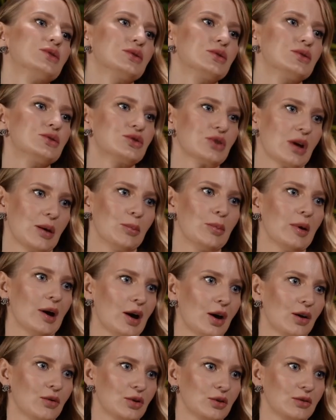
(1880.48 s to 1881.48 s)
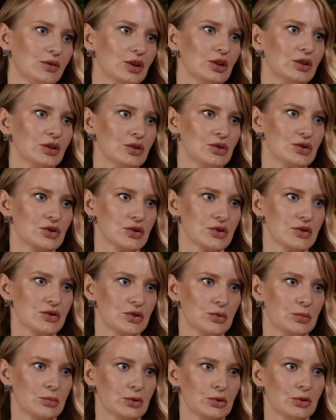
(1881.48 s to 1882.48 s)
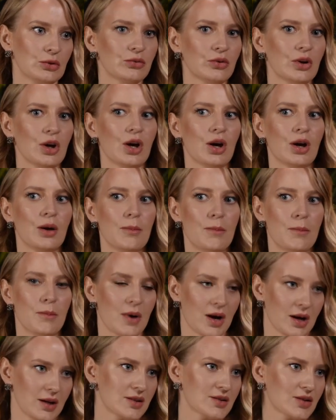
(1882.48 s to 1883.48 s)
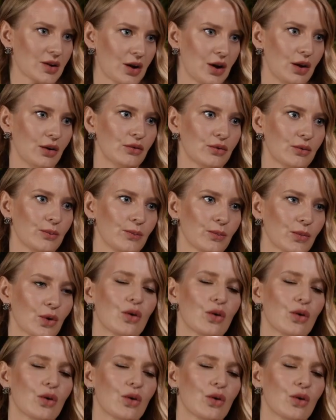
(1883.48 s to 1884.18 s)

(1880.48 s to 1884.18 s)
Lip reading: to jump out of it and just to prove myself.